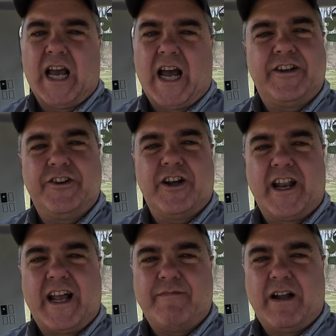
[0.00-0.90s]
I do
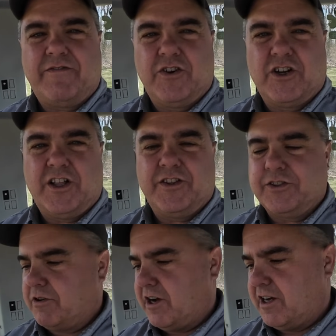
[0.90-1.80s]
not have my foot on the
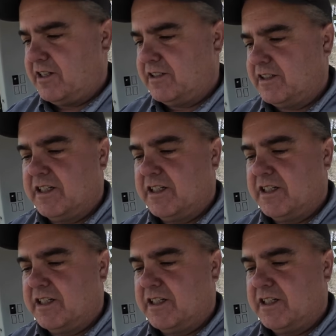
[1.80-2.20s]
throttle.